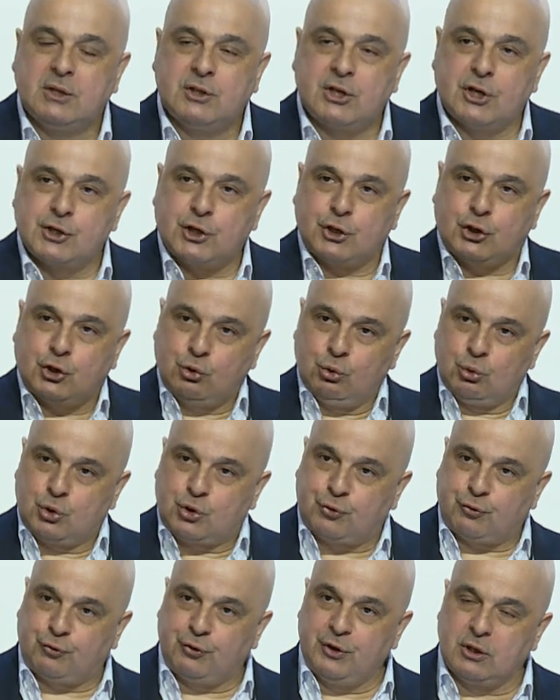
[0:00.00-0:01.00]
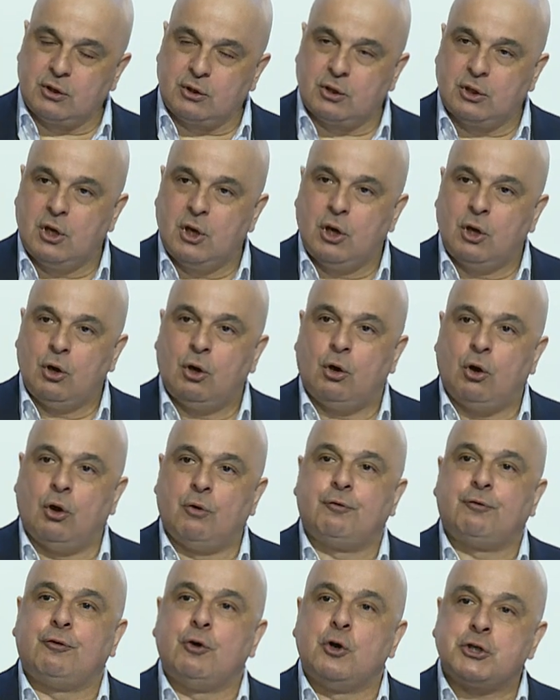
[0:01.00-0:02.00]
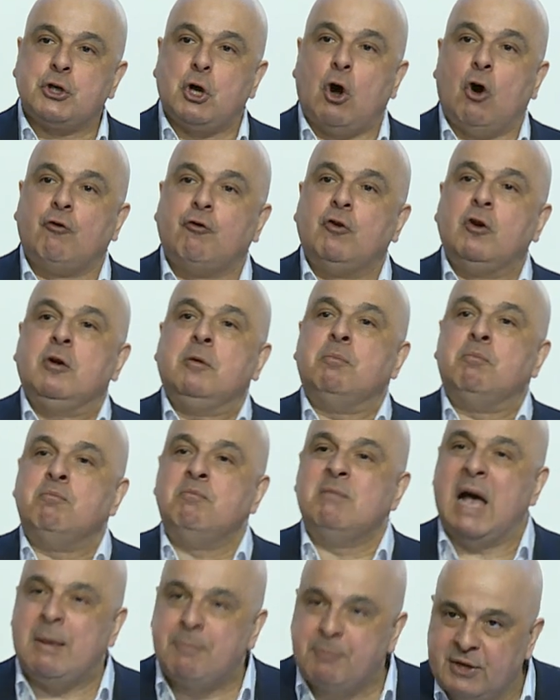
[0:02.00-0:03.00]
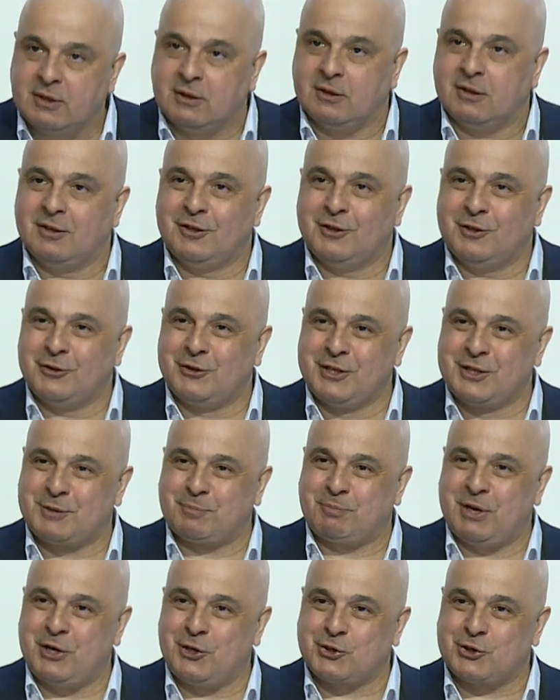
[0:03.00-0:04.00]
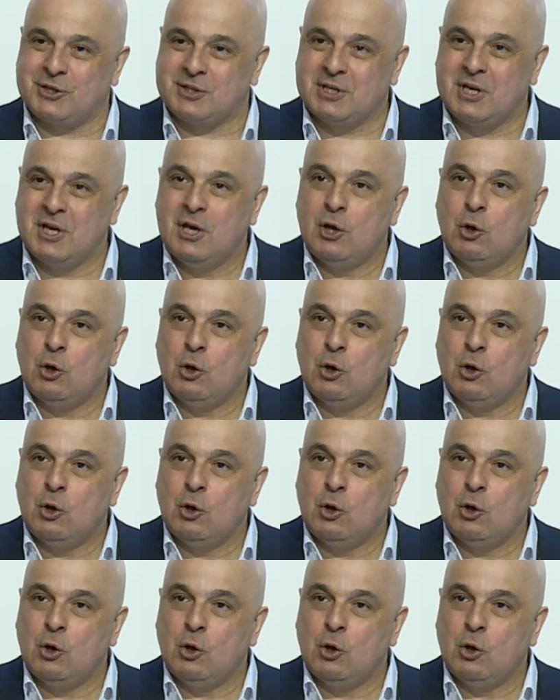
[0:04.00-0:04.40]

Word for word: There is a huge field of first of mapping these patients.